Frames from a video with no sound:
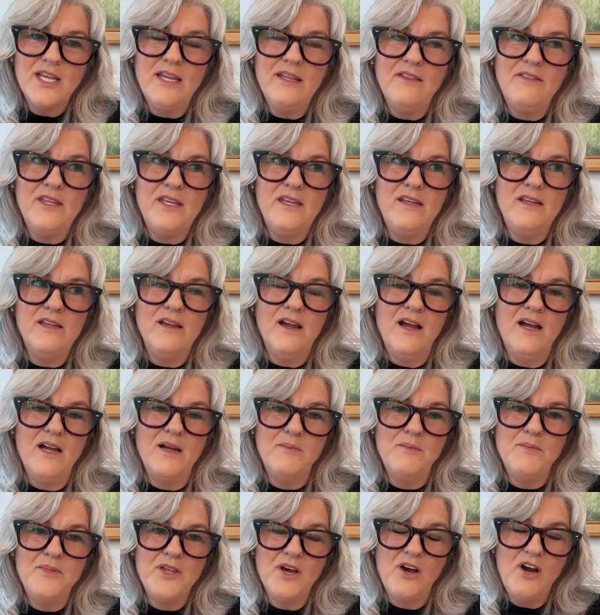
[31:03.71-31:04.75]
usually
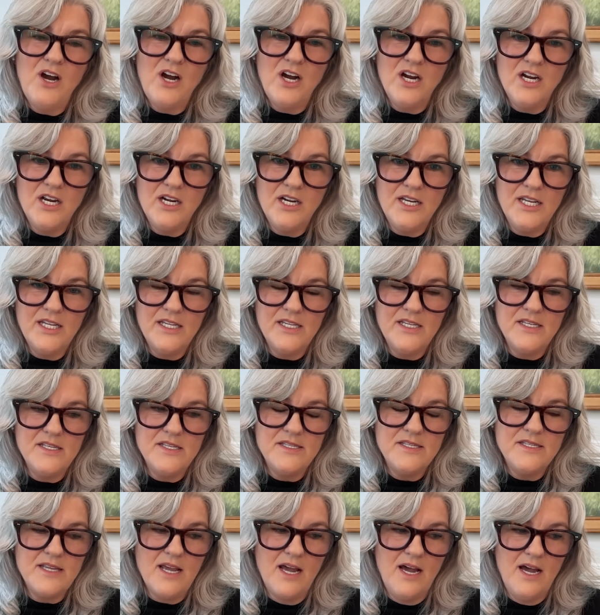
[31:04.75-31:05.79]
the um, the heart
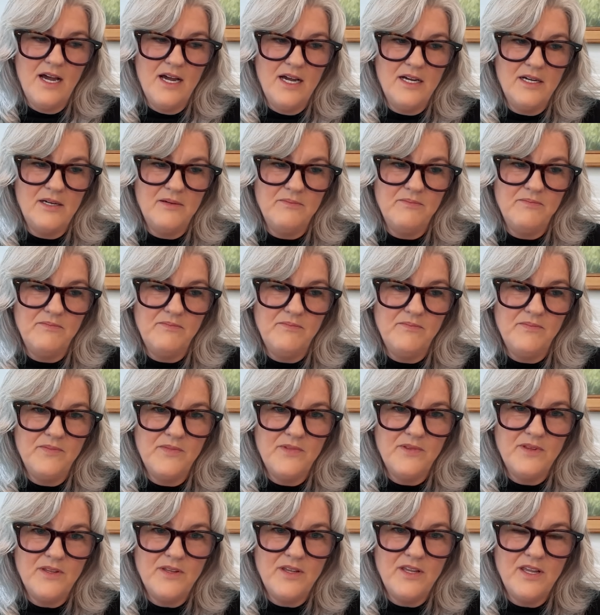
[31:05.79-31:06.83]
is
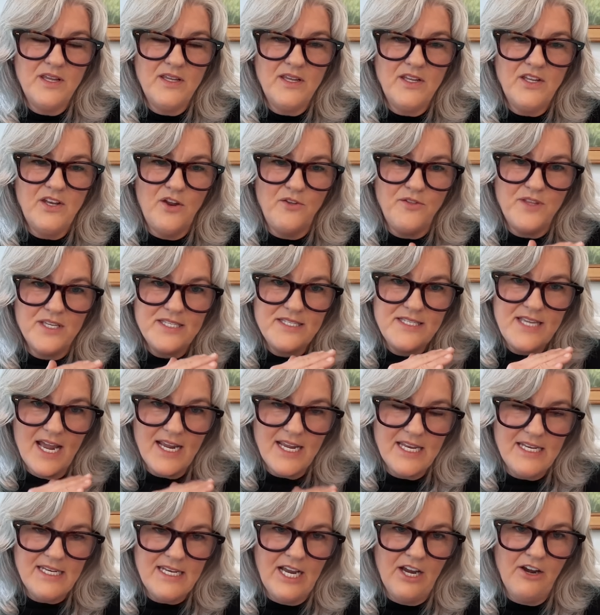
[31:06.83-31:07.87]
um, you know
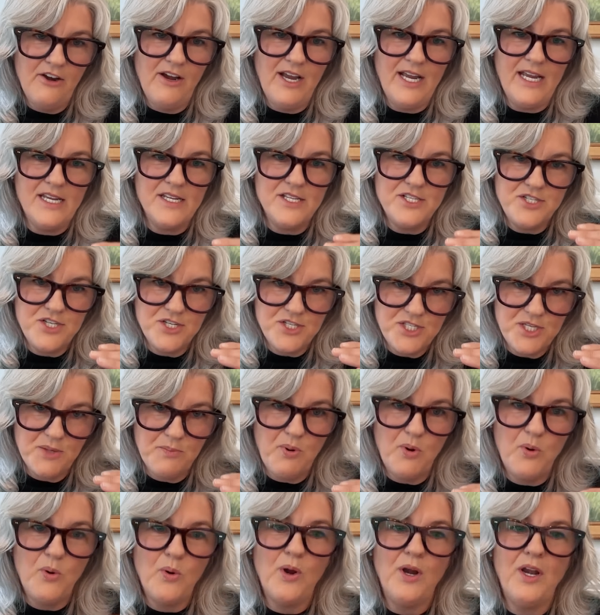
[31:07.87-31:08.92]
the secondary is
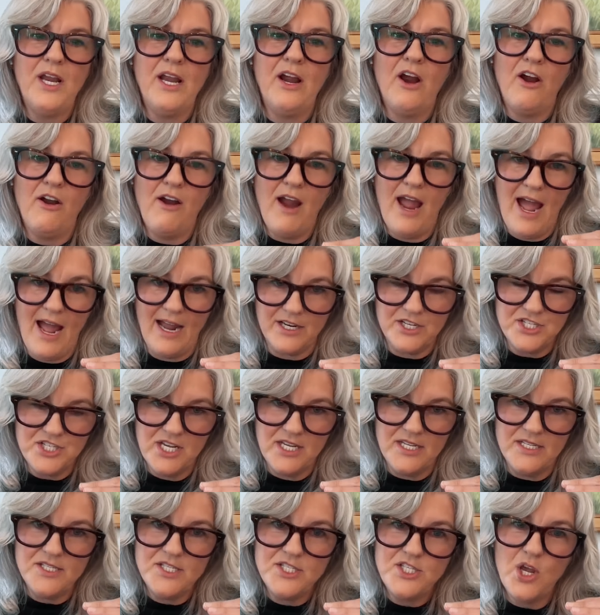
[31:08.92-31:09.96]
just supporting our
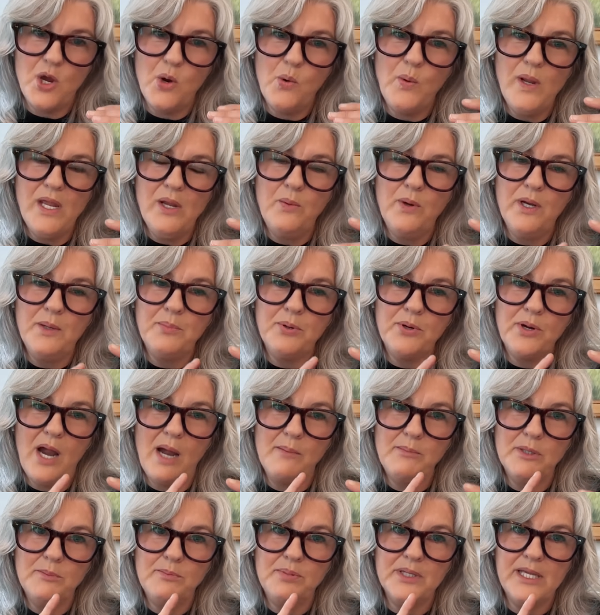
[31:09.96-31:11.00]
action. So we
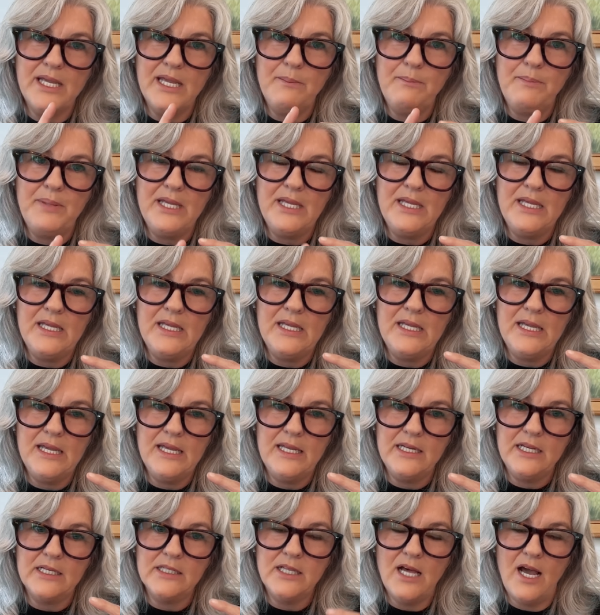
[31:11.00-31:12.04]
would probably
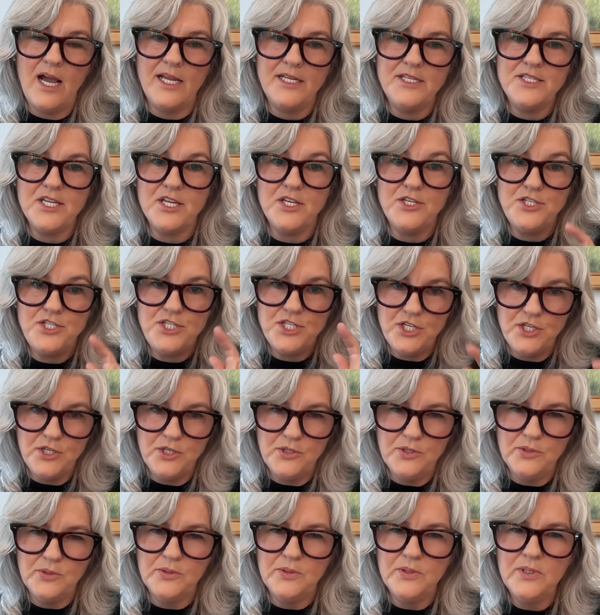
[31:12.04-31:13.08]
be inclined to
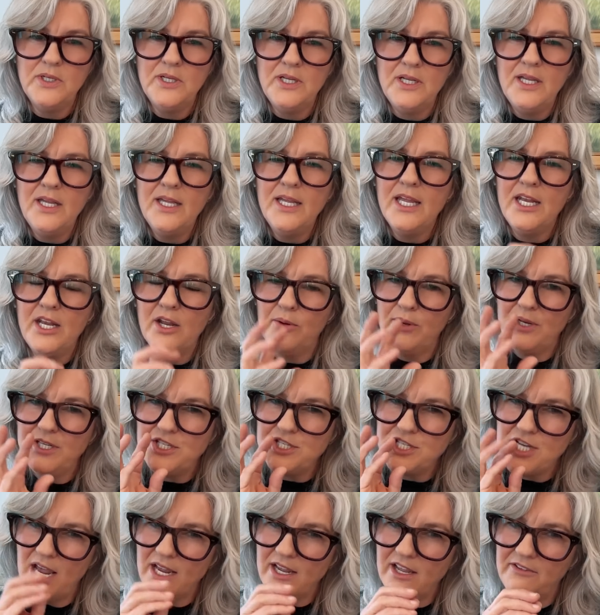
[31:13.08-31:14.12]
do
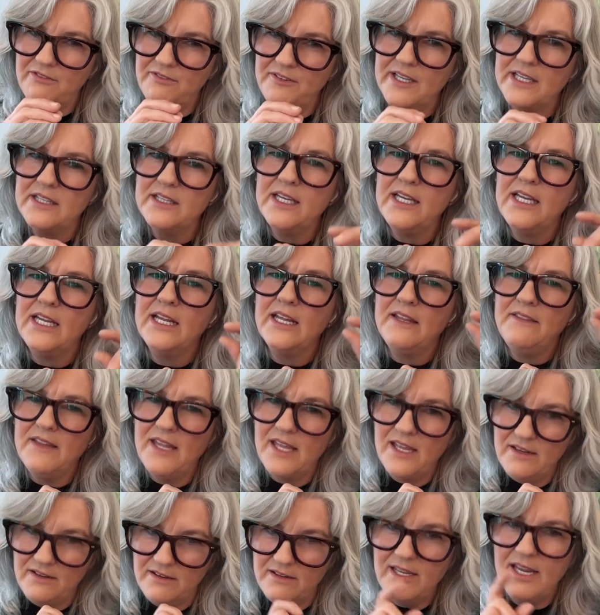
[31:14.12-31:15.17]
you know and check a
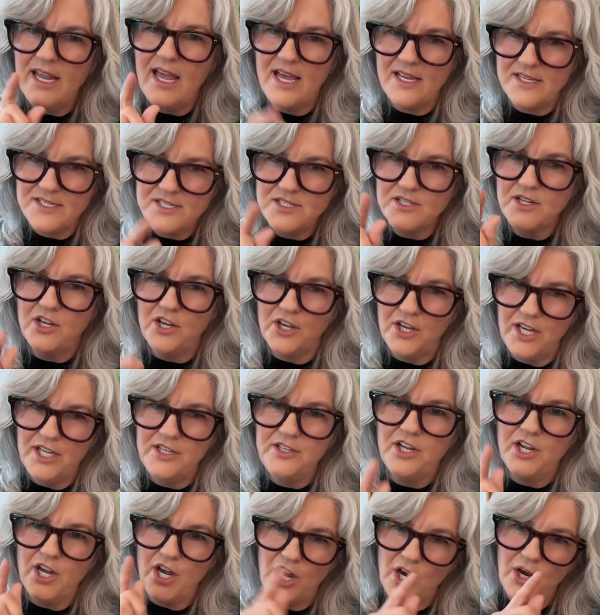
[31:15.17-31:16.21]
feeling and then yes,
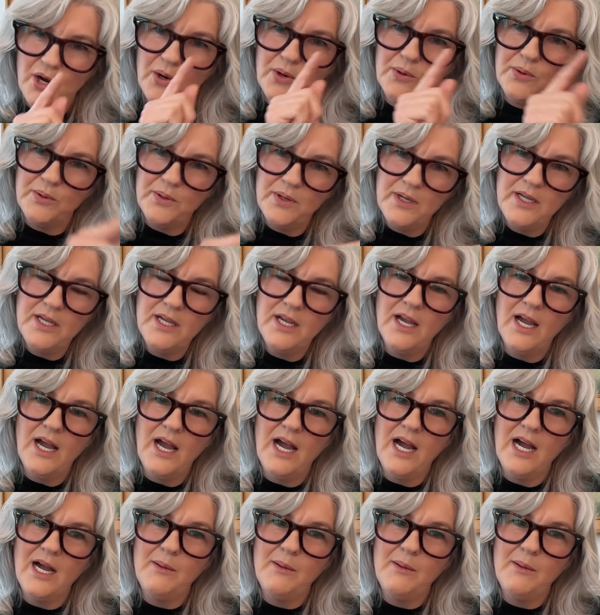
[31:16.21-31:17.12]
good, go.